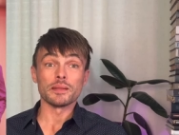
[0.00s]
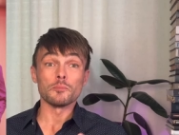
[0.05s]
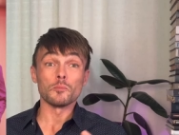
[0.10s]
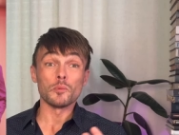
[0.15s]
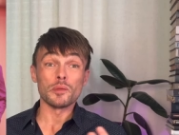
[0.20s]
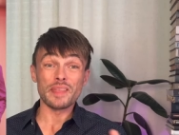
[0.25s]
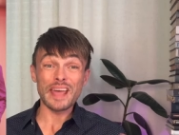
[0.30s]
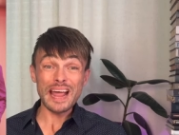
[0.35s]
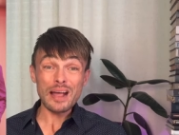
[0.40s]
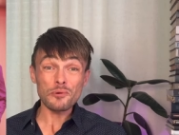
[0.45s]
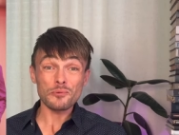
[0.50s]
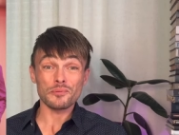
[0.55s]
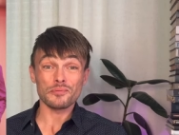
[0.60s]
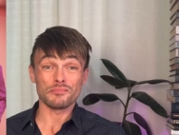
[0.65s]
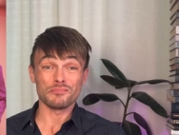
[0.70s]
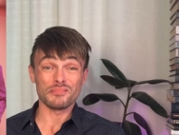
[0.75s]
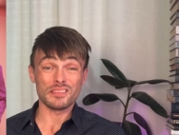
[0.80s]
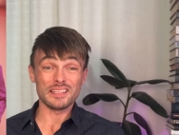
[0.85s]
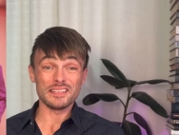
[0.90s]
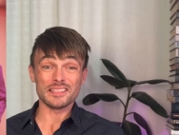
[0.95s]
Without
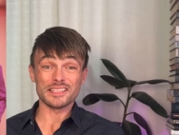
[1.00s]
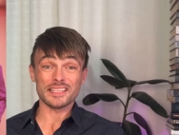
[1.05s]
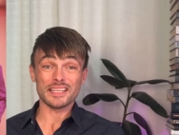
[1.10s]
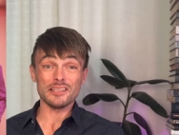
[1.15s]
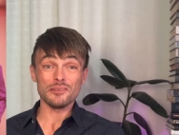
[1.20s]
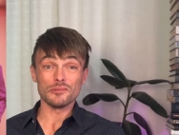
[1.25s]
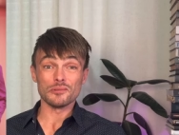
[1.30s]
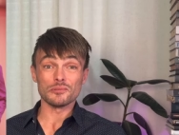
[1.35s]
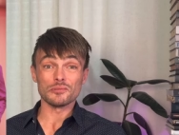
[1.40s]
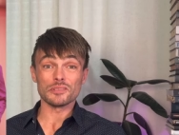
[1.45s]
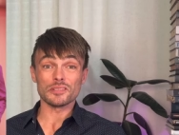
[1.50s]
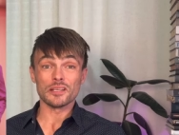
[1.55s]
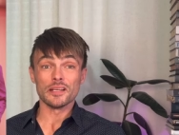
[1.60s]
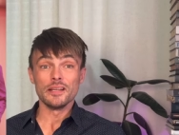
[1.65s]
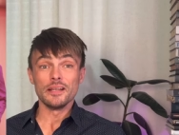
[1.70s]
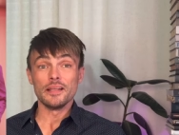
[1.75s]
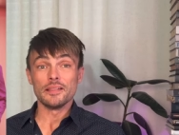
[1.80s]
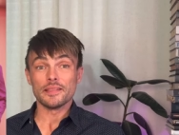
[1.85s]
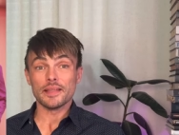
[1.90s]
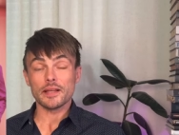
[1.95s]
these skills,
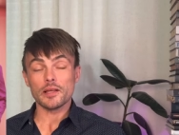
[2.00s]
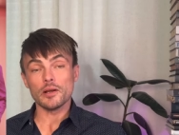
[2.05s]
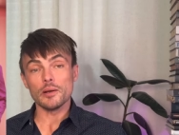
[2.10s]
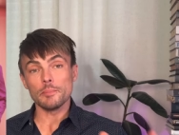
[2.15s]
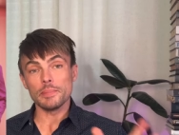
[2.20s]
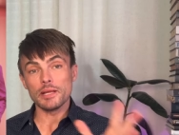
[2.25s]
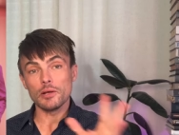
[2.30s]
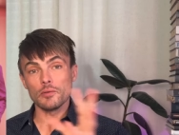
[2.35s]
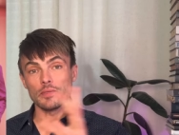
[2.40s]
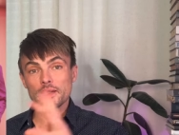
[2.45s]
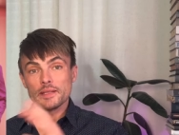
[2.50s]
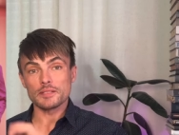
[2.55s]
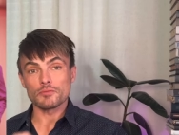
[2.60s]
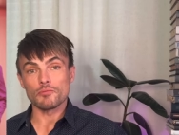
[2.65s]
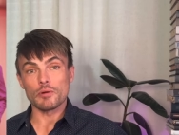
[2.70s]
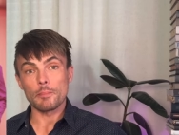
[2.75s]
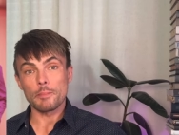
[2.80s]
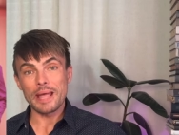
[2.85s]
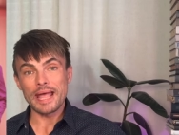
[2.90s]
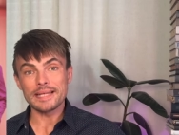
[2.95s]
they're going to be on this
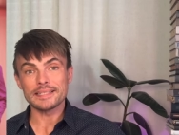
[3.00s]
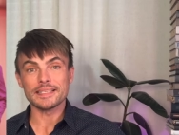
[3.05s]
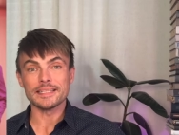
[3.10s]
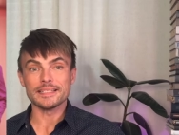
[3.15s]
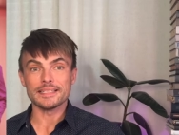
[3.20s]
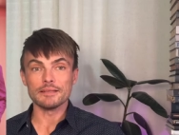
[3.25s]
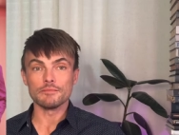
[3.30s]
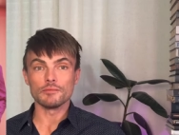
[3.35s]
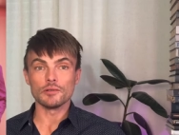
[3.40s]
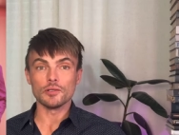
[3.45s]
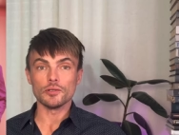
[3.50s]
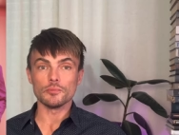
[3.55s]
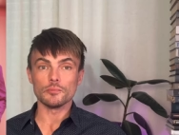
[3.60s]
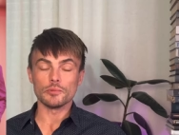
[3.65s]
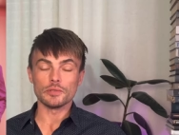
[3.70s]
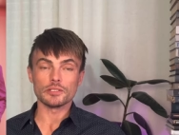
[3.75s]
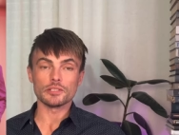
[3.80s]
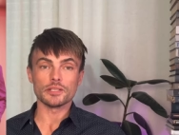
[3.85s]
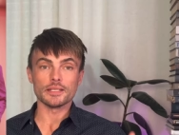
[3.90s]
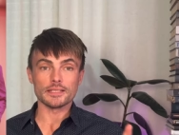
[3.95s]
repetitive loop,
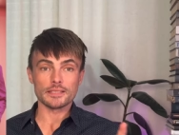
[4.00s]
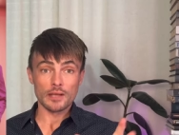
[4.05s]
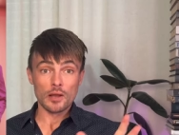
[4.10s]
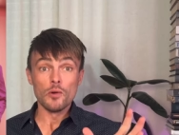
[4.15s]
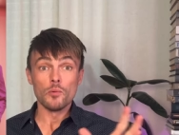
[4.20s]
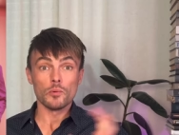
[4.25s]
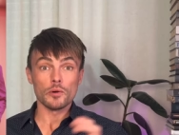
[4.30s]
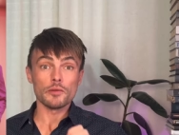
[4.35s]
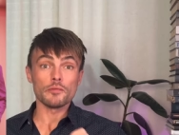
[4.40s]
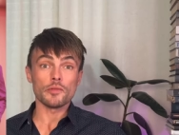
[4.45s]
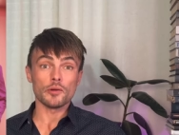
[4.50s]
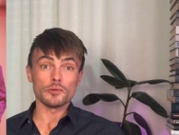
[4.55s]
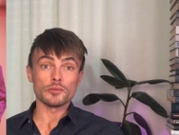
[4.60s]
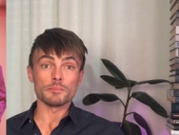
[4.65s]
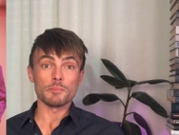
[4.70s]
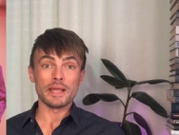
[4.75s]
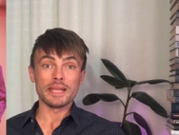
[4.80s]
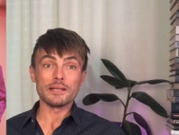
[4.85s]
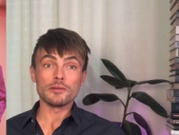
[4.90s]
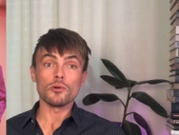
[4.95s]
which is one of those
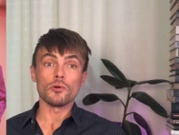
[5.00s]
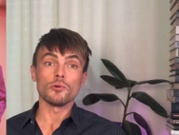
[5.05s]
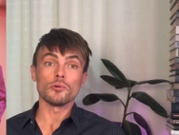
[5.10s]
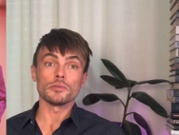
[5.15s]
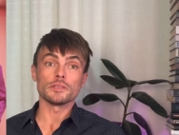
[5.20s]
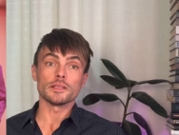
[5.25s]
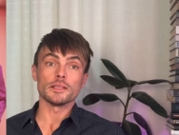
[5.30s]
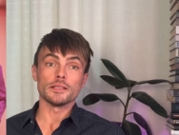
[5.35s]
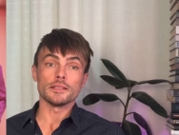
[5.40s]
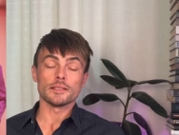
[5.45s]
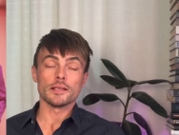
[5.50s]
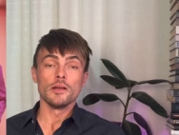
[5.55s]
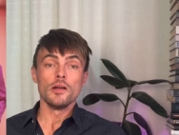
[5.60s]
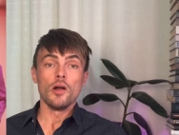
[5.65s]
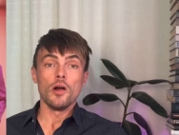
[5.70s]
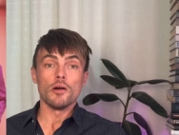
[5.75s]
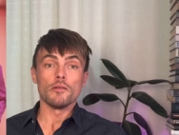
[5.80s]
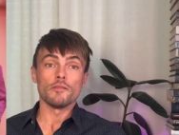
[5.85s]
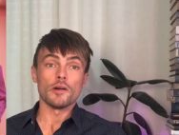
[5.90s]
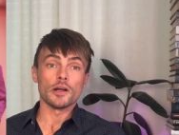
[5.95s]
main causes
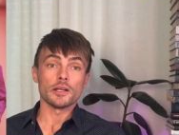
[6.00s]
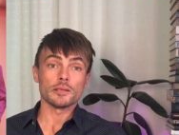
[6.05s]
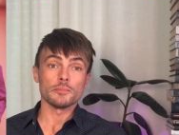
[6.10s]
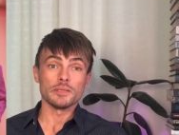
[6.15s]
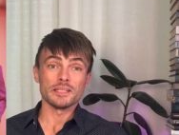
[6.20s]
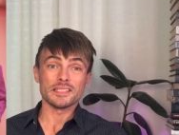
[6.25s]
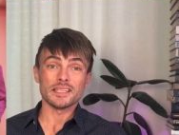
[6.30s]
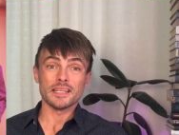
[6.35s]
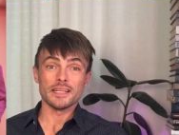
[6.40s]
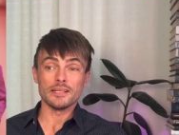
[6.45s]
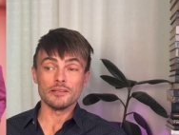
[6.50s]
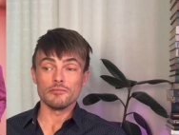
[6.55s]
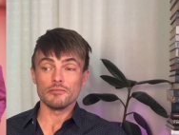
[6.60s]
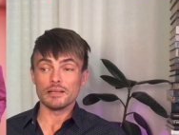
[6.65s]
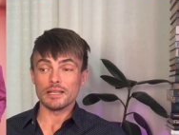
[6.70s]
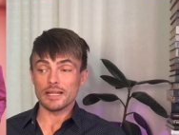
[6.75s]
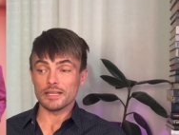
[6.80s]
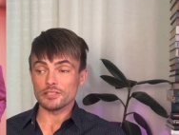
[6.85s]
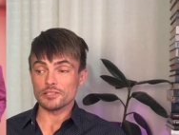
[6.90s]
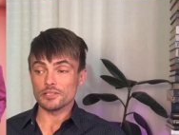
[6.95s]
of arguments in a
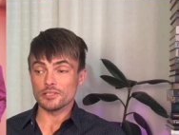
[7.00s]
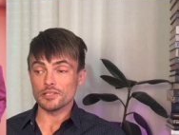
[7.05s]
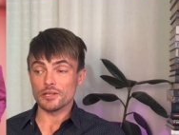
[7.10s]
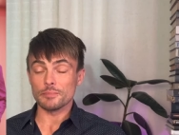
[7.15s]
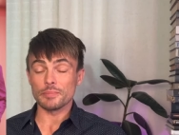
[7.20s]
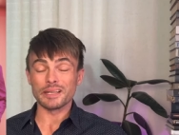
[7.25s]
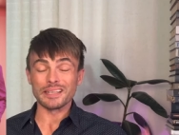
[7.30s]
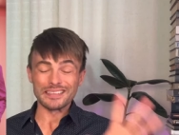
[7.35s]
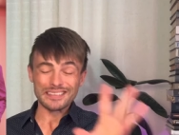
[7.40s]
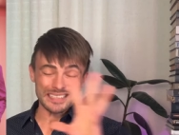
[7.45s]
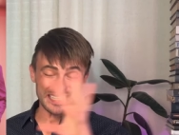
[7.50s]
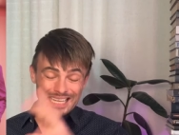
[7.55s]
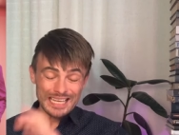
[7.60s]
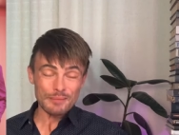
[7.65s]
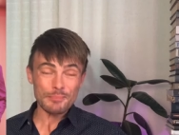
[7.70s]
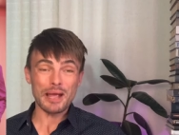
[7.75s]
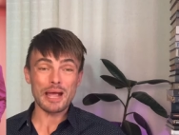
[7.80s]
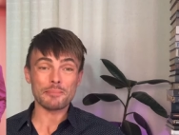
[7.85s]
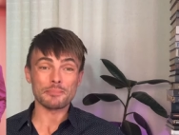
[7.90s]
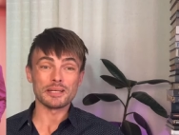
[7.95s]
relationship, and it'll
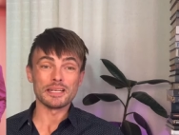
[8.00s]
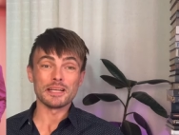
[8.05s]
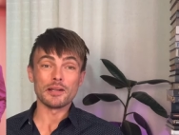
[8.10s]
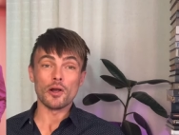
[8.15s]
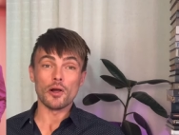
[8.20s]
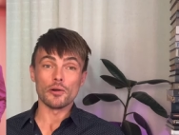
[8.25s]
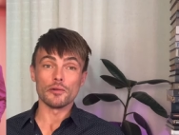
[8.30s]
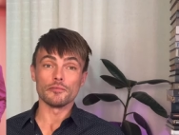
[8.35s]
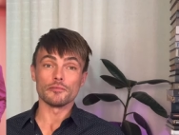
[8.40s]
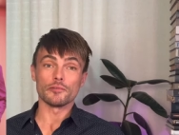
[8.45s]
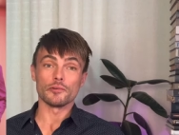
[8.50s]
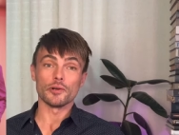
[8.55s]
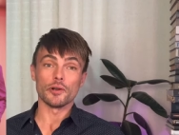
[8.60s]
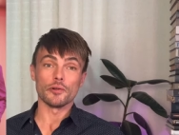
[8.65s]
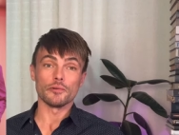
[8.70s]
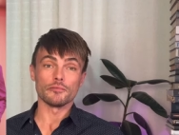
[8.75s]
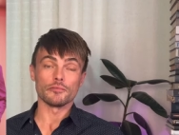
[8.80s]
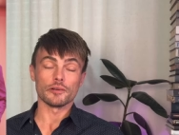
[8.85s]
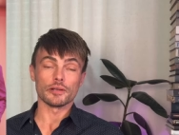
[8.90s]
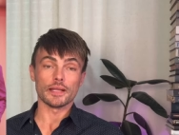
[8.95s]
keep happening over and
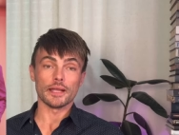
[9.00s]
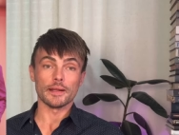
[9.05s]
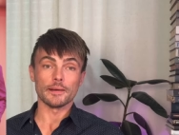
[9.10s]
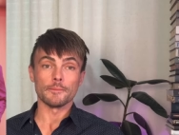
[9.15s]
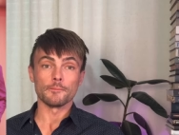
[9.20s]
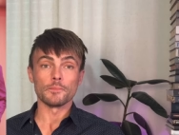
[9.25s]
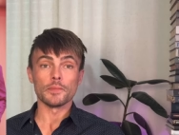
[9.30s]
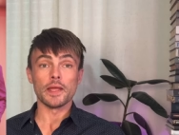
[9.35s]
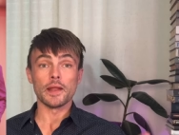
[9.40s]
over again.